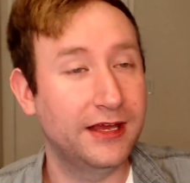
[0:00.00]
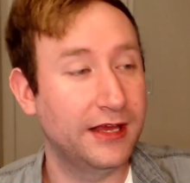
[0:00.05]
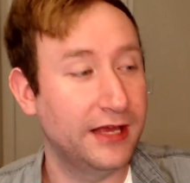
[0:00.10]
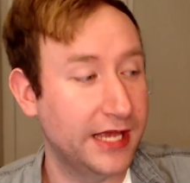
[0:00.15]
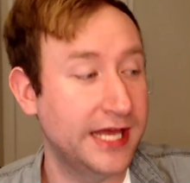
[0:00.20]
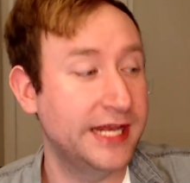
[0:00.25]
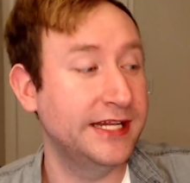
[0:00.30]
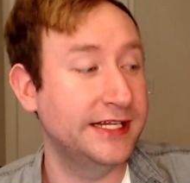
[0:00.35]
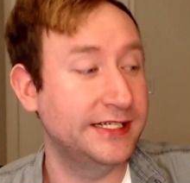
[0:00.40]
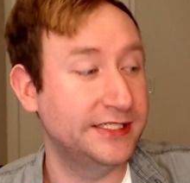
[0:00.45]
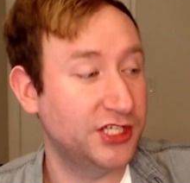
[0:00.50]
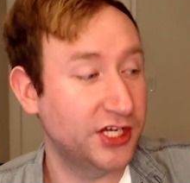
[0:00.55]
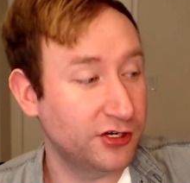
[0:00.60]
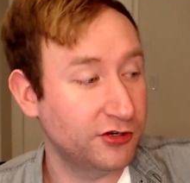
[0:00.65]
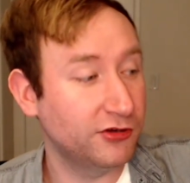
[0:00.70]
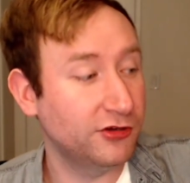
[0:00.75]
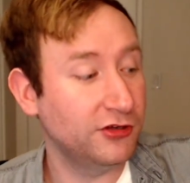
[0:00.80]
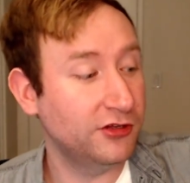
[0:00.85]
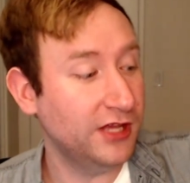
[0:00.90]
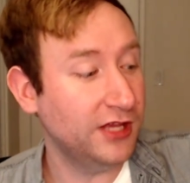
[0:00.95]
in
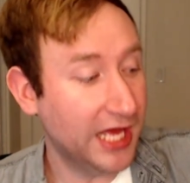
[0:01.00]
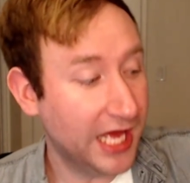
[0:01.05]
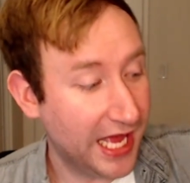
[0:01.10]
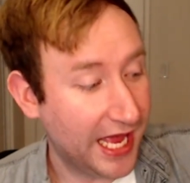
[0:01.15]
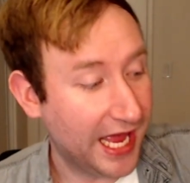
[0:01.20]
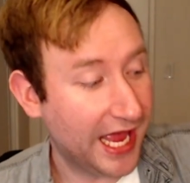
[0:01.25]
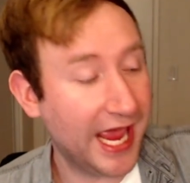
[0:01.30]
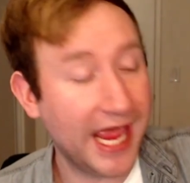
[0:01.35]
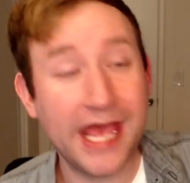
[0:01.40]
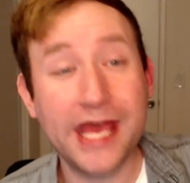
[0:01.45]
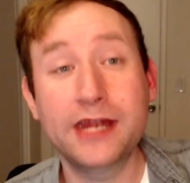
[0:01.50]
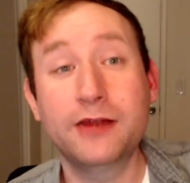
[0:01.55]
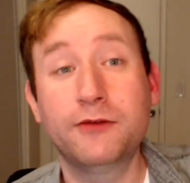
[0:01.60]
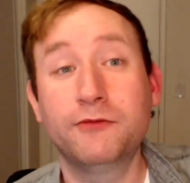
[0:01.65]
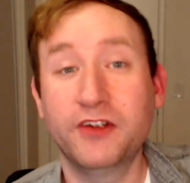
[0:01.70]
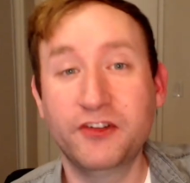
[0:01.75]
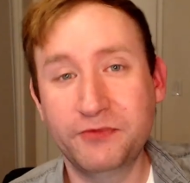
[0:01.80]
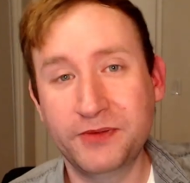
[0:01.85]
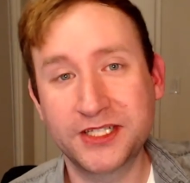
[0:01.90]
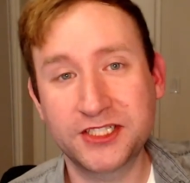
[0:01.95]
general and
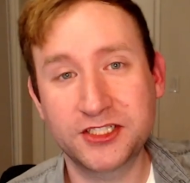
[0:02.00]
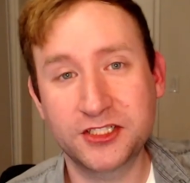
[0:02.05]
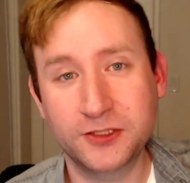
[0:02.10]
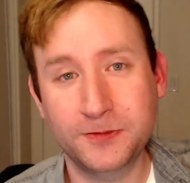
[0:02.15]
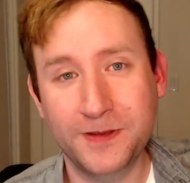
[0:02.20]
RiffBusters